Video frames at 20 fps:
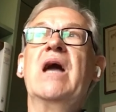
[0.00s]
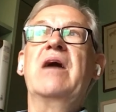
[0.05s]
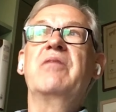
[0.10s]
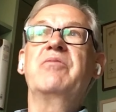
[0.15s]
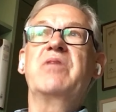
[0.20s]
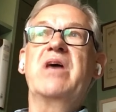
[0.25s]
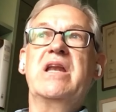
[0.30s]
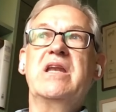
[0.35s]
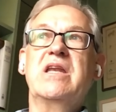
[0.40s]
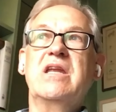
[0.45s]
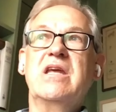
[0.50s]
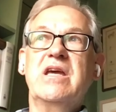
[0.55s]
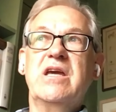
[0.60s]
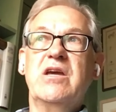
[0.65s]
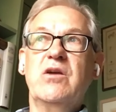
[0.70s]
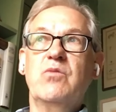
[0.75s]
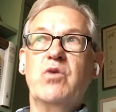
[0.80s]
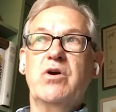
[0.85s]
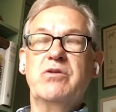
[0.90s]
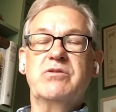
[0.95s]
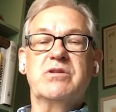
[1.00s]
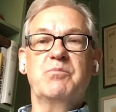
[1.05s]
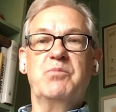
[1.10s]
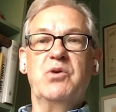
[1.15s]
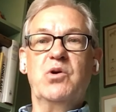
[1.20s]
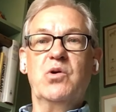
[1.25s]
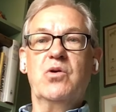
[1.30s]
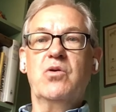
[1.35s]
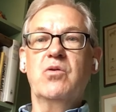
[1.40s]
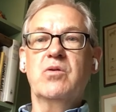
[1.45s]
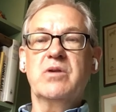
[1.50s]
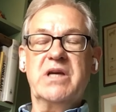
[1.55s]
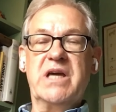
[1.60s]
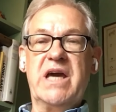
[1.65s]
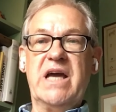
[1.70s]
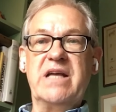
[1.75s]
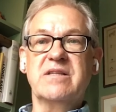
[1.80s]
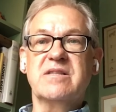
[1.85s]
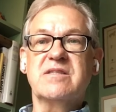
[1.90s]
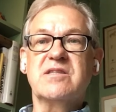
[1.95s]
And then he wrote a book called
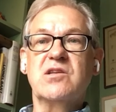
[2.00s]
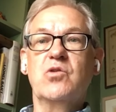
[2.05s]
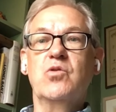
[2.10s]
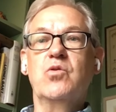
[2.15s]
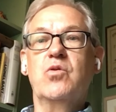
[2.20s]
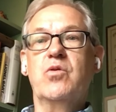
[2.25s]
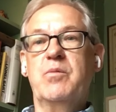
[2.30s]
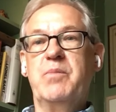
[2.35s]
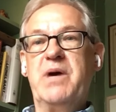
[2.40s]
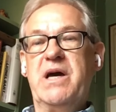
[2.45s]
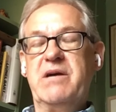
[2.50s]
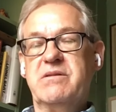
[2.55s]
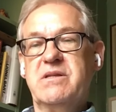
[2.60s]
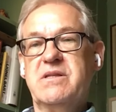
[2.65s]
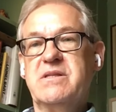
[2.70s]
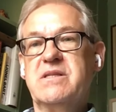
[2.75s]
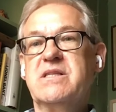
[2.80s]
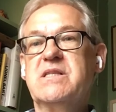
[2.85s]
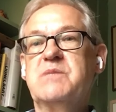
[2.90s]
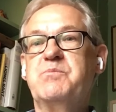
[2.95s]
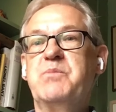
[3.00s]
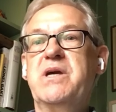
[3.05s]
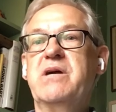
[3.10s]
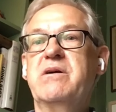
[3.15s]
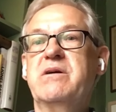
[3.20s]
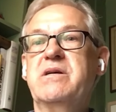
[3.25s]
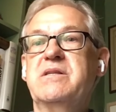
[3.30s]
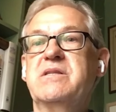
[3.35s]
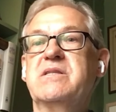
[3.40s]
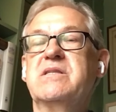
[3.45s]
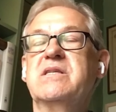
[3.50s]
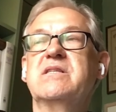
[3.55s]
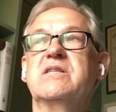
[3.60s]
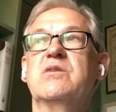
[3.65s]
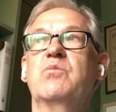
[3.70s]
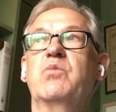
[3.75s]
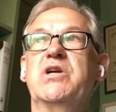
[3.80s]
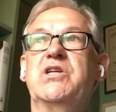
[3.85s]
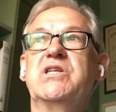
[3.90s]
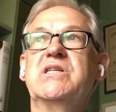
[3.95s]
Against the Law about his
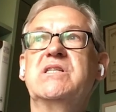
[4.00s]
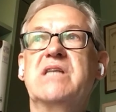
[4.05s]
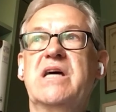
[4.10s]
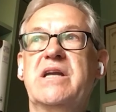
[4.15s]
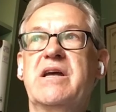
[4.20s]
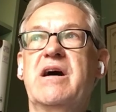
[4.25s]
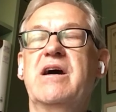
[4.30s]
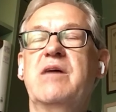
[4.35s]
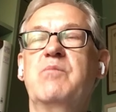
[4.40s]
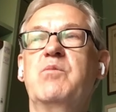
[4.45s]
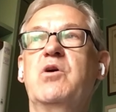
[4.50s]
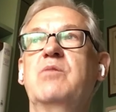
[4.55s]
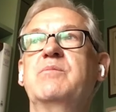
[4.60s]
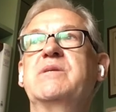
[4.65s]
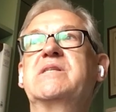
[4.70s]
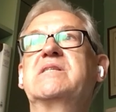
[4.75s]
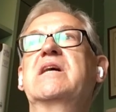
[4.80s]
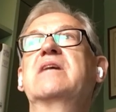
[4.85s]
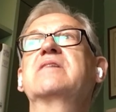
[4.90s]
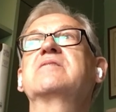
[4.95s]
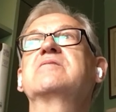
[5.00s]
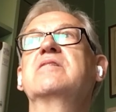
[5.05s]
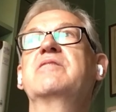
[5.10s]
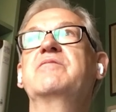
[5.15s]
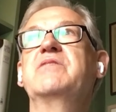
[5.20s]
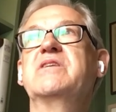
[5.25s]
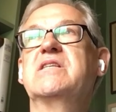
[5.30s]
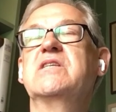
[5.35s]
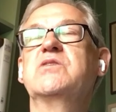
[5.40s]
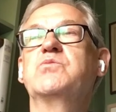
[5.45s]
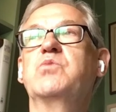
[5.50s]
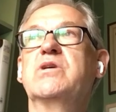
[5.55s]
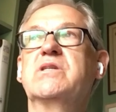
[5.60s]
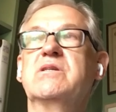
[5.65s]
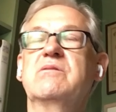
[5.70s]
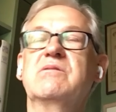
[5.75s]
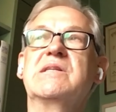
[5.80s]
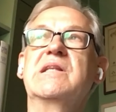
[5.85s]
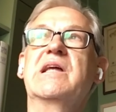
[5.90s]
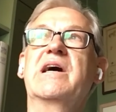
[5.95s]
experiences, in which he said, "I am homosexual. This is
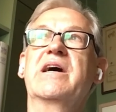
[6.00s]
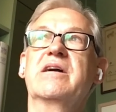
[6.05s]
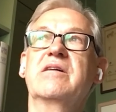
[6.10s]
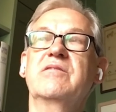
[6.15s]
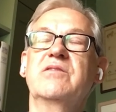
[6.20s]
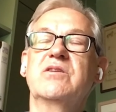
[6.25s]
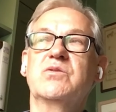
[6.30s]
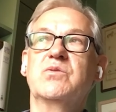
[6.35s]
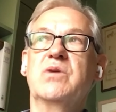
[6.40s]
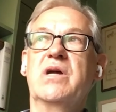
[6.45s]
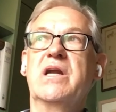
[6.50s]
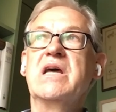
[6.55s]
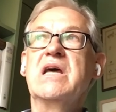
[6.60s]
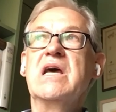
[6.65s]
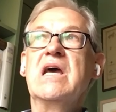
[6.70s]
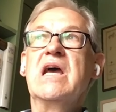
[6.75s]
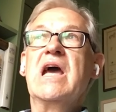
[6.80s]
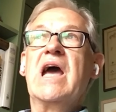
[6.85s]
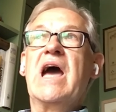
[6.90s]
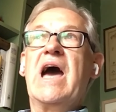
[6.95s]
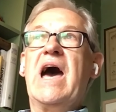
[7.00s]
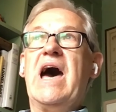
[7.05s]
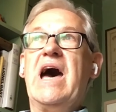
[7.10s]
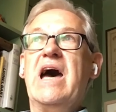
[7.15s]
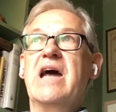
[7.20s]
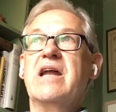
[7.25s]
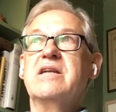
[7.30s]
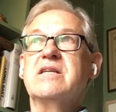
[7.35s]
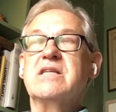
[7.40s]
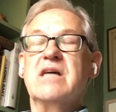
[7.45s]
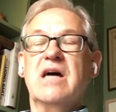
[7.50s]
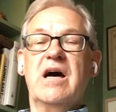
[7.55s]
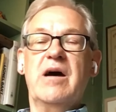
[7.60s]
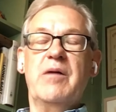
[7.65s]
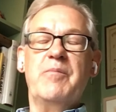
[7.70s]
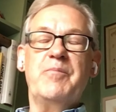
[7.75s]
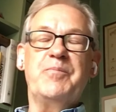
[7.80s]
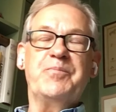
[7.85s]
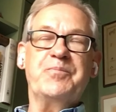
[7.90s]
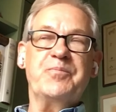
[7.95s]
what it's like," and this one. And
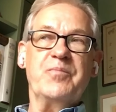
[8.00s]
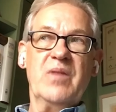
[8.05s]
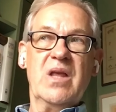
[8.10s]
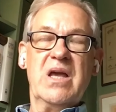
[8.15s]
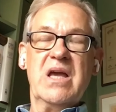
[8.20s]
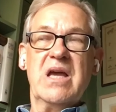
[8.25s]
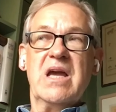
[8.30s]
um,